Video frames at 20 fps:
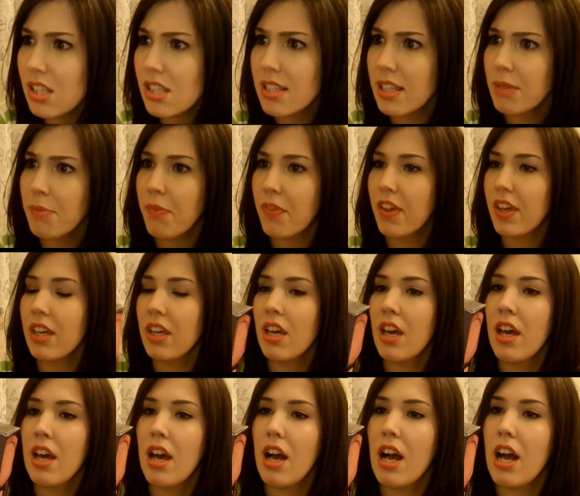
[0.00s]
the same thing?
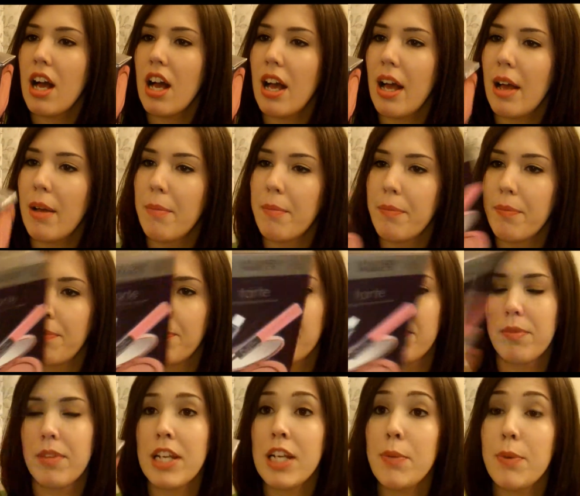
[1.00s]
Um,
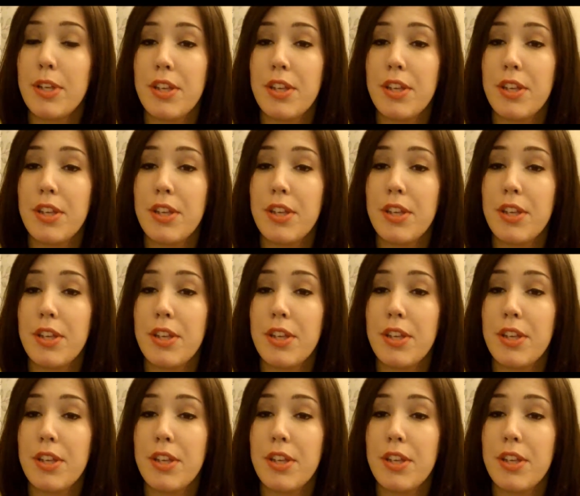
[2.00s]
anyway,